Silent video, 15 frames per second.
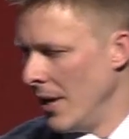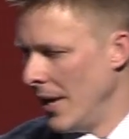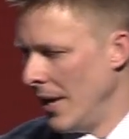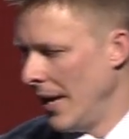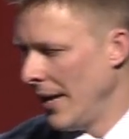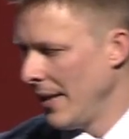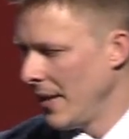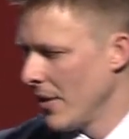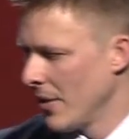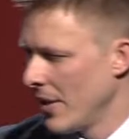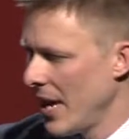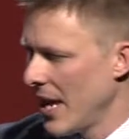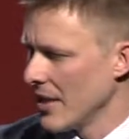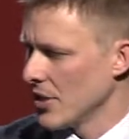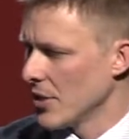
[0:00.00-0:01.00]
And there are the
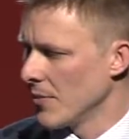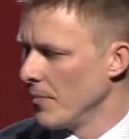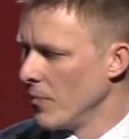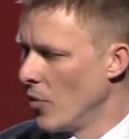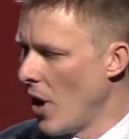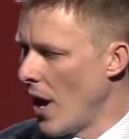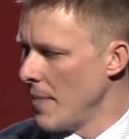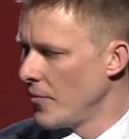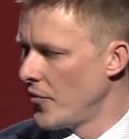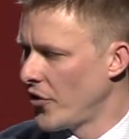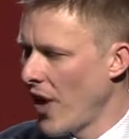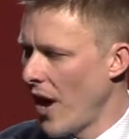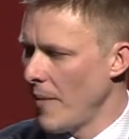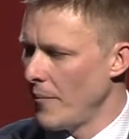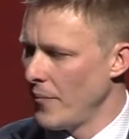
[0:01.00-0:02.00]
others. Right,
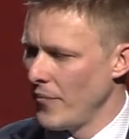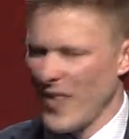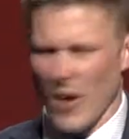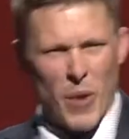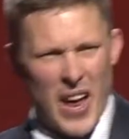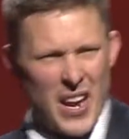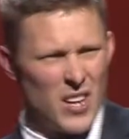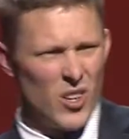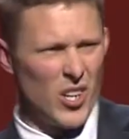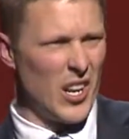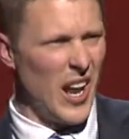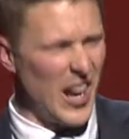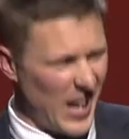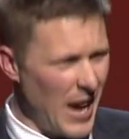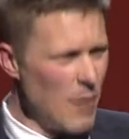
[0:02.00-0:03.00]
so then we had a look at,
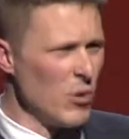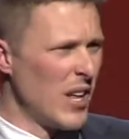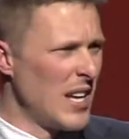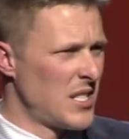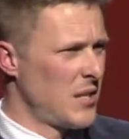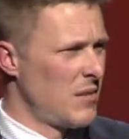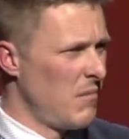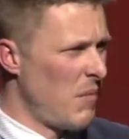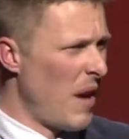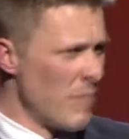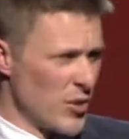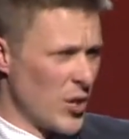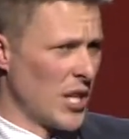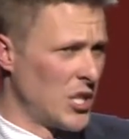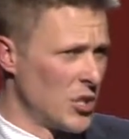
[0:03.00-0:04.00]
okay, well,
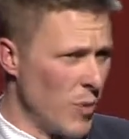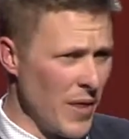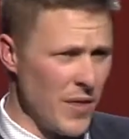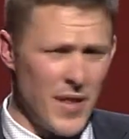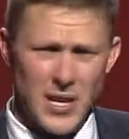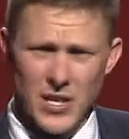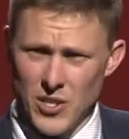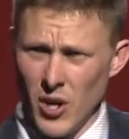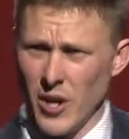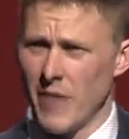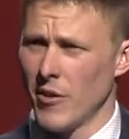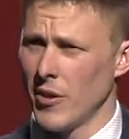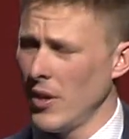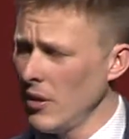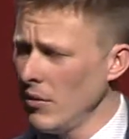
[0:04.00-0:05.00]
infrastructure's one thing, it's not
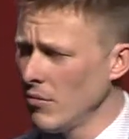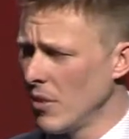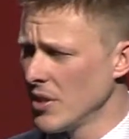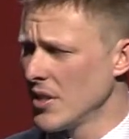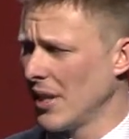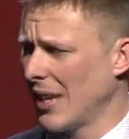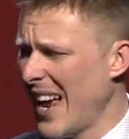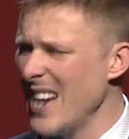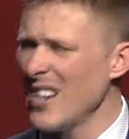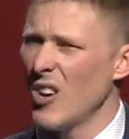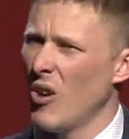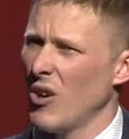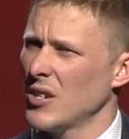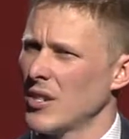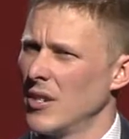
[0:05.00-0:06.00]
everything. What's the land
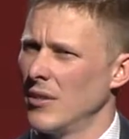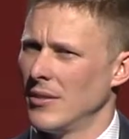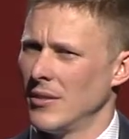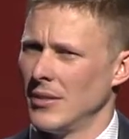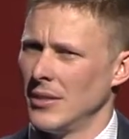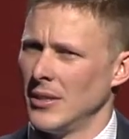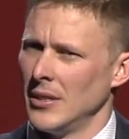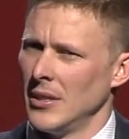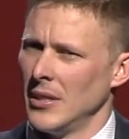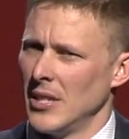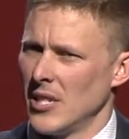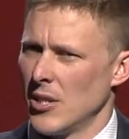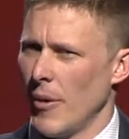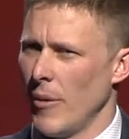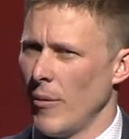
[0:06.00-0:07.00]
cost?
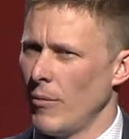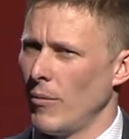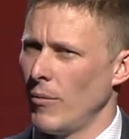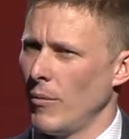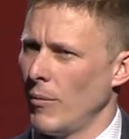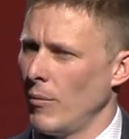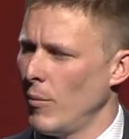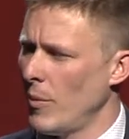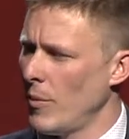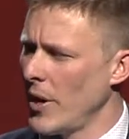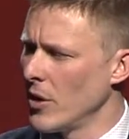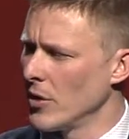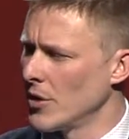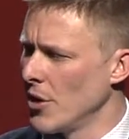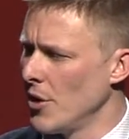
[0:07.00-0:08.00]
So we went
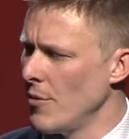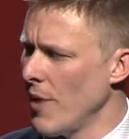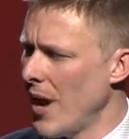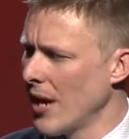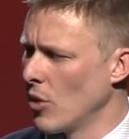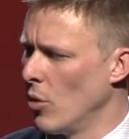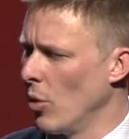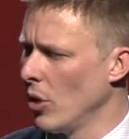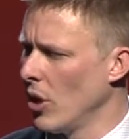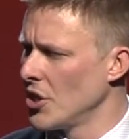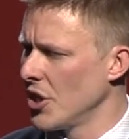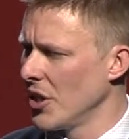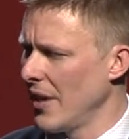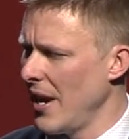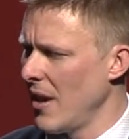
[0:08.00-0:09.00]
on to
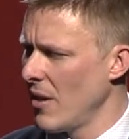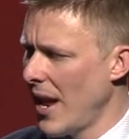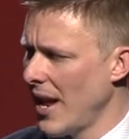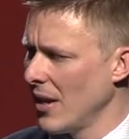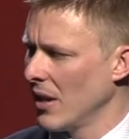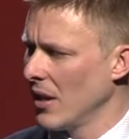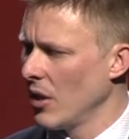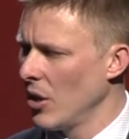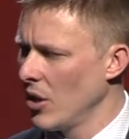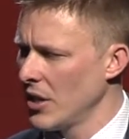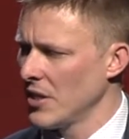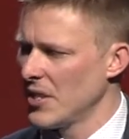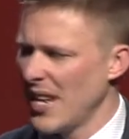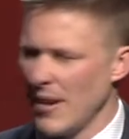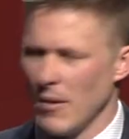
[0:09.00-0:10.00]
CoreLogic there and had a little look and
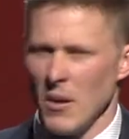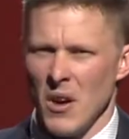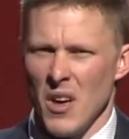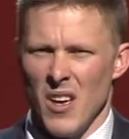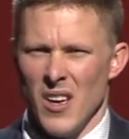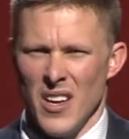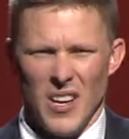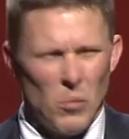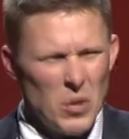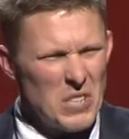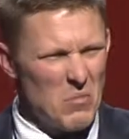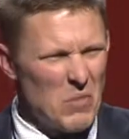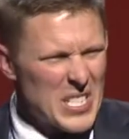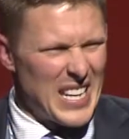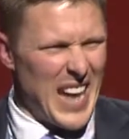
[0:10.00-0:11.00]
see, you know, what
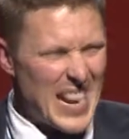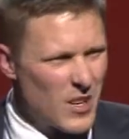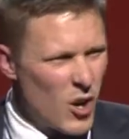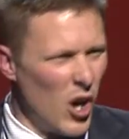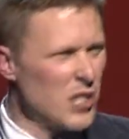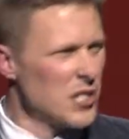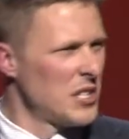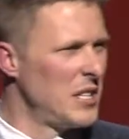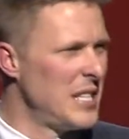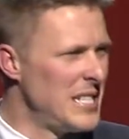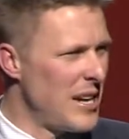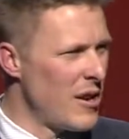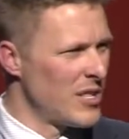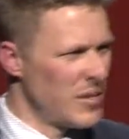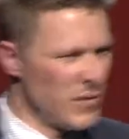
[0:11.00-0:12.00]
does land cost in these
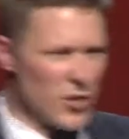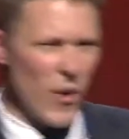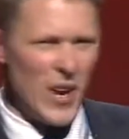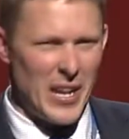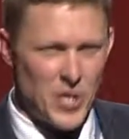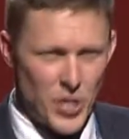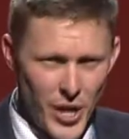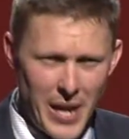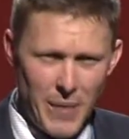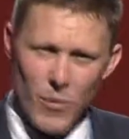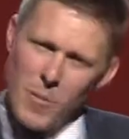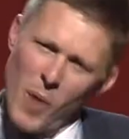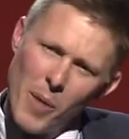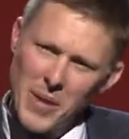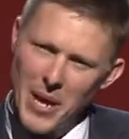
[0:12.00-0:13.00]
areas? If it's really cheap, we
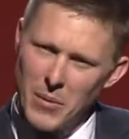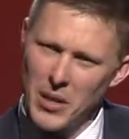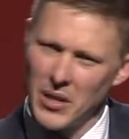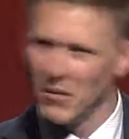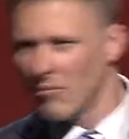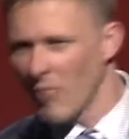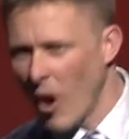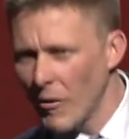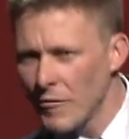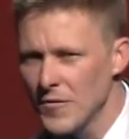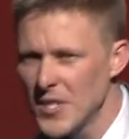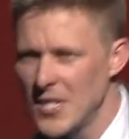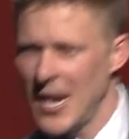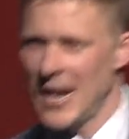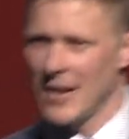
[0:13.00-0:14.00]
might be able to
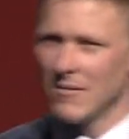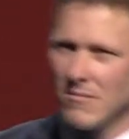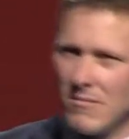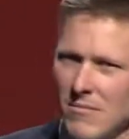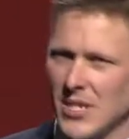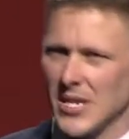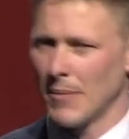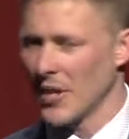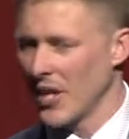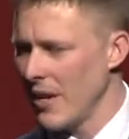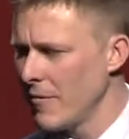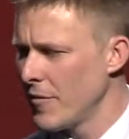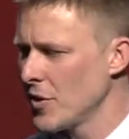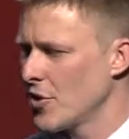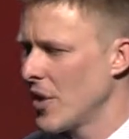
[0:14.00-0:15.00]
offset some of the
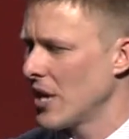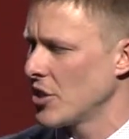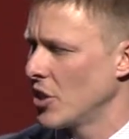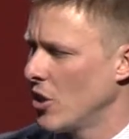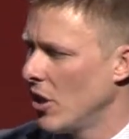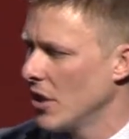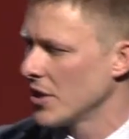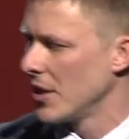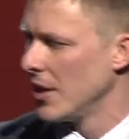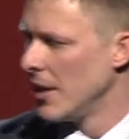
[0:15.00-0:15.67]
infrastructure costs.